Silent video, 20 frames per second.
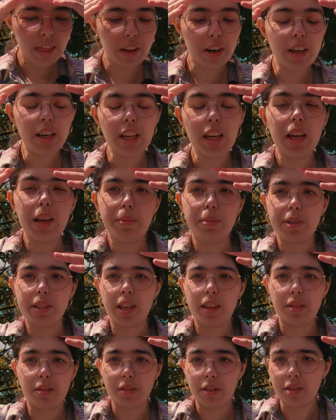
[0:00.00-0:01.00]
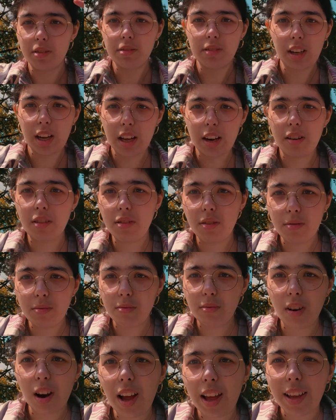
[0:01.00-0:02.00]
38% through. I don't
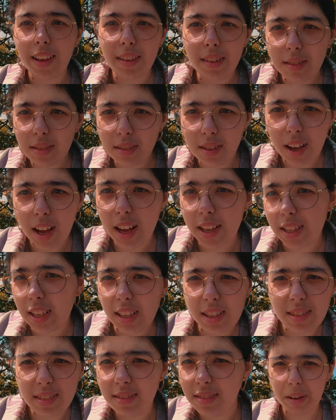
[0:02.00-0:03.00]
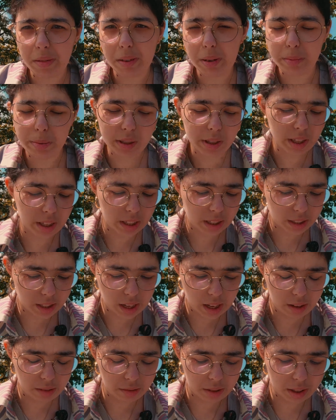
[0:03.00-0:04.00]
know why I said
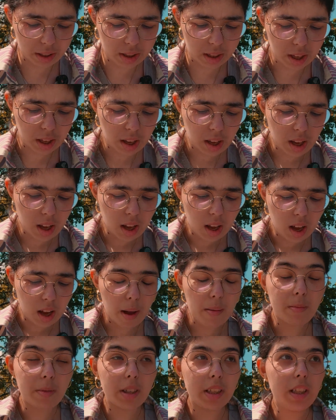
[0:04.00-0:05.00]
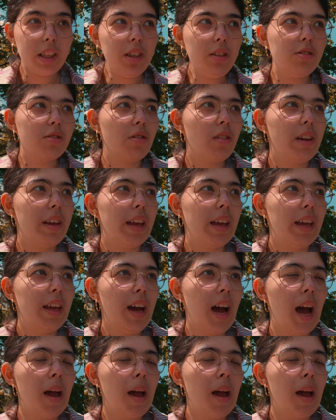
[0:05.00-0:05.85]
50%. Anyways, I'm really enjoying it.